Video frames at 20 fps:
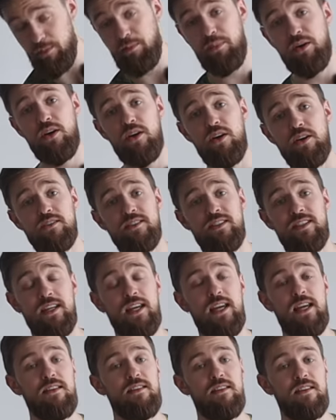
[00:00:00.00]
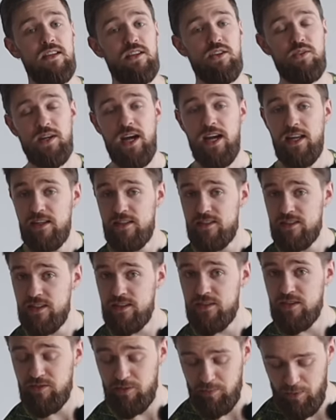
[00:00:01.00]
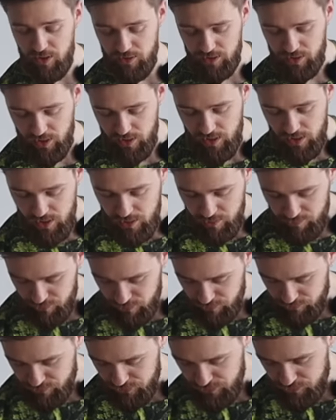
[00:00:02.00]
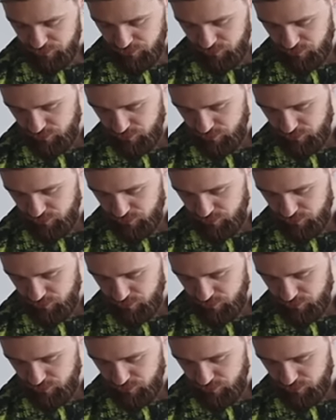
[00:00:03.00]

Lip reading: the pond in the United States of America, feel free to